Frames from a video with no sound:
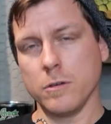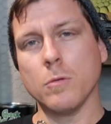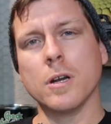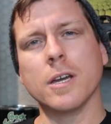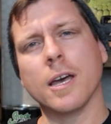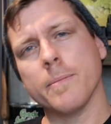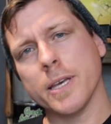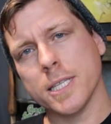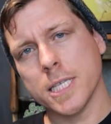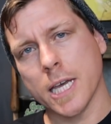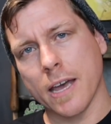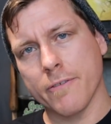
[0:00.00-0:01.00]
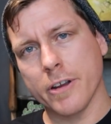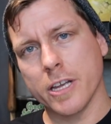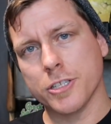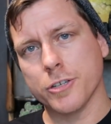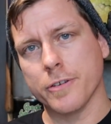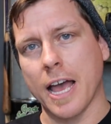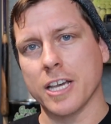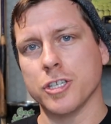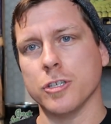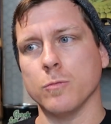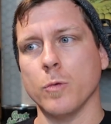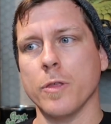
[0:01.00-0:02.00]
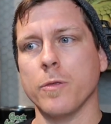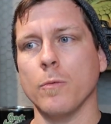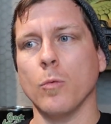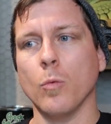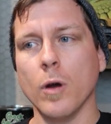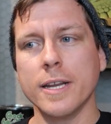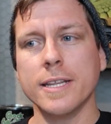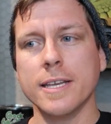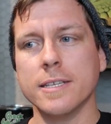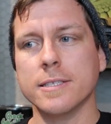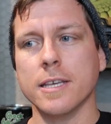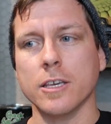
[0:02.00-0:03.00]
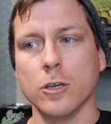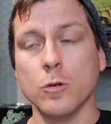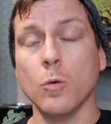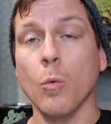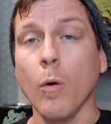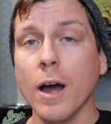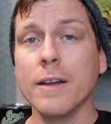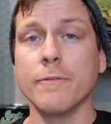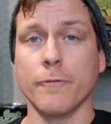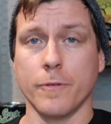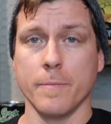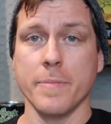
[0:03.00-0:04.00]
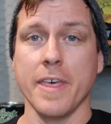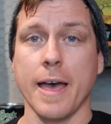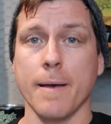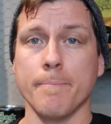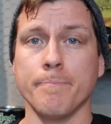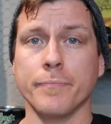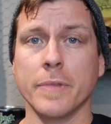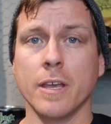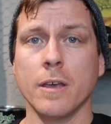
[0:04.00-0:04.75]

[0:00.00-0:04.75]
You want to come into every interaction with what it is that you want from them